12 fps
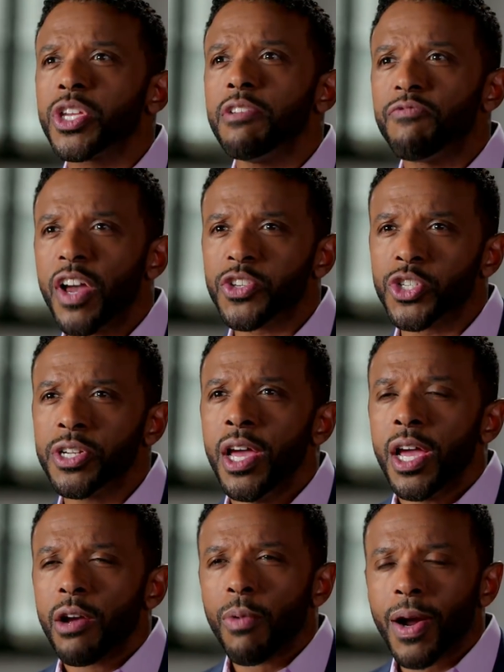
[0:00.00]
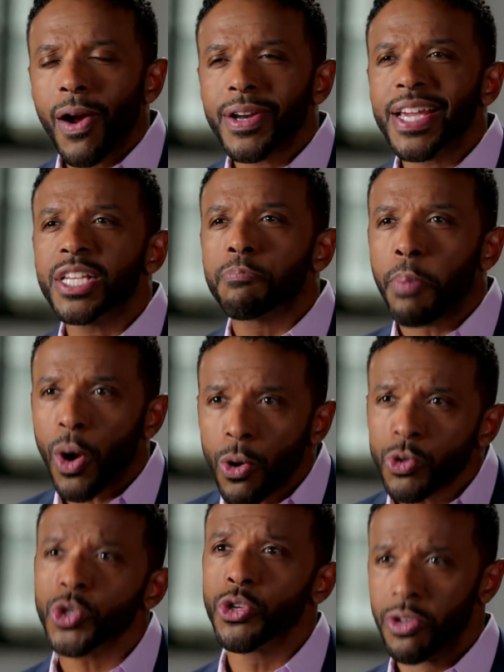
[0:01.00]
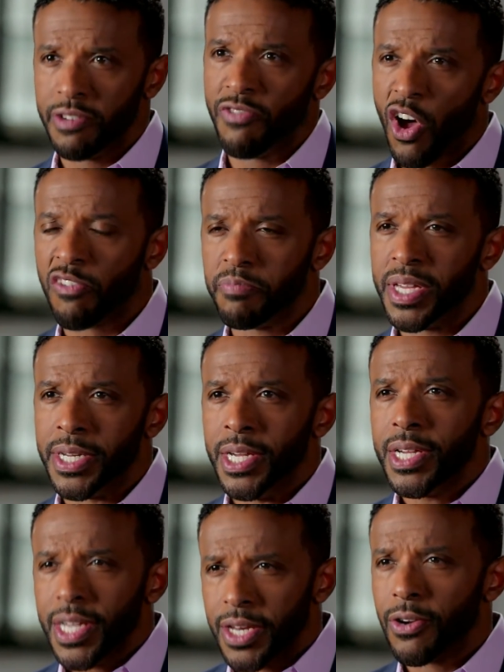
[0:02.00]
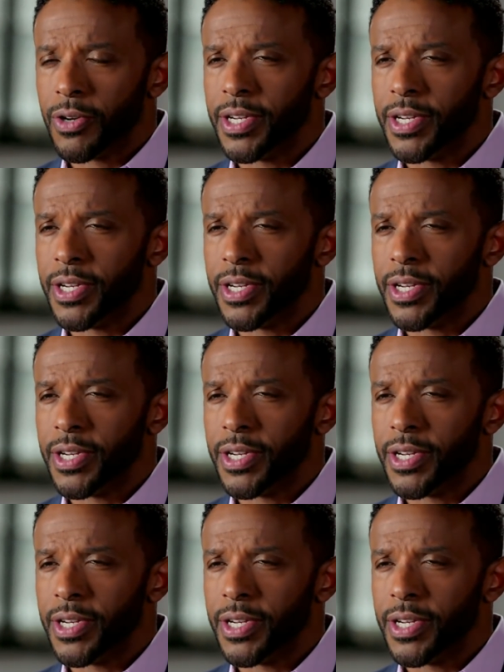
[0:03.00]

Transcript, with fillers: confession regarding his personal involvement in her